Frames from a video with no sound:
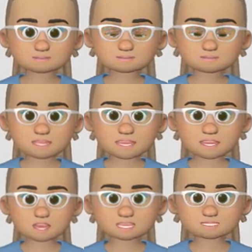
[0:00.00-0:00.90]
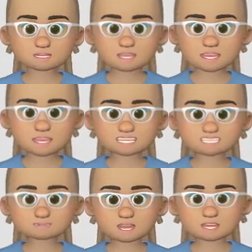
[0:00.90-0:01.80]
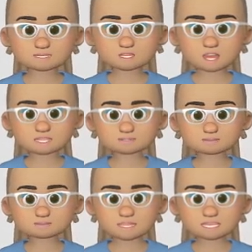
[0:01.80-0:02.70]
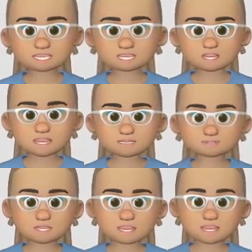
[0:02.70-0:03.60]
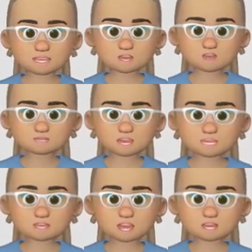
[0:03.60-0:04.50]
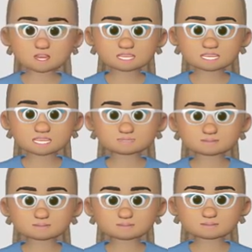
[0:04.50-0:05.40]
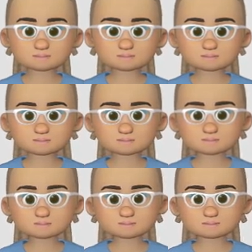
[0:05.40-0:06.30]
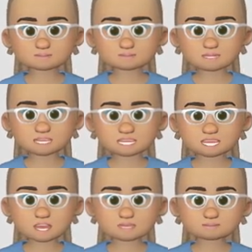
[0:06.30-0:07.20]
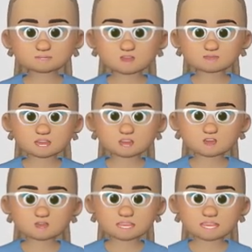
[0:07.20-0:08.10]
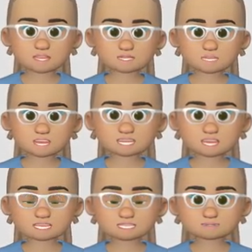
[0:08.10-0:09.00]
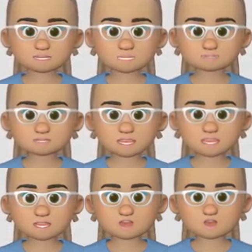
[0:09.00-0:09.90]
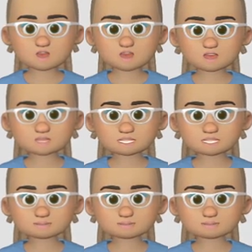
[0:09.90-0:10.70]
Because in its structure, it actually resembles a carbohydrate. Splenda was actually synthesized from table sugar.